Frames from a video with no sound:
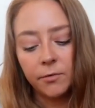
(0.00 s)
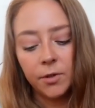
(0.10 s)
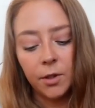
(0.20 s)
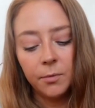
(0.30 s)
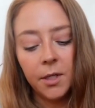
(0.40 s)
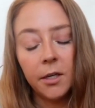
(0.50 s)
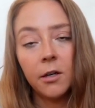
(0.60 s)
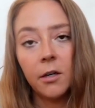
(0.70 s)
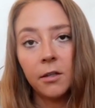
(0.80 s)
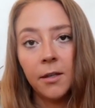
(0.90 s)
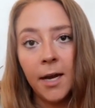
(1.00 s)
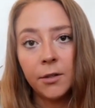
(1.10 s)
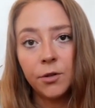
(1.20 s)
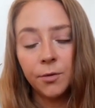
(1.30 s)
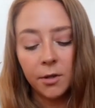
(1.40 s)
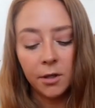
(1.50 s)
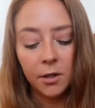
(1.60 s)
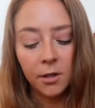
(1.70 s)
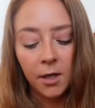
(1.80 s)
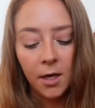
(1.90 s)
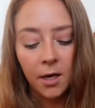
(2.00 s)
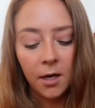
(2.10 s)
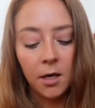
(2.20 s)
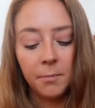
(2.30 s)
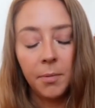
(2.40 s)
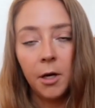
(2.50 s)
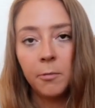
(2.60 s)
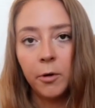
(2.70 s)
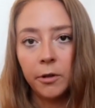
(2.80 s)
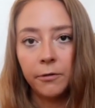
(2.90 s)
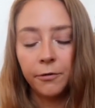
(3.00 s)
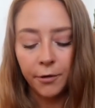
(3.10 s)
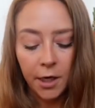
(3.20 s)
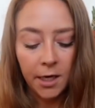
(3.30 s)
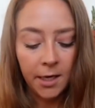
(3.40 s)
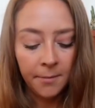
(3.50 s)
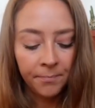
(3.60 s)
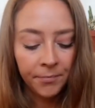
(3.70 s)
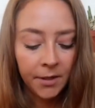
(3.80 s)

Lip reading: of soap that are all natural, palm oil free,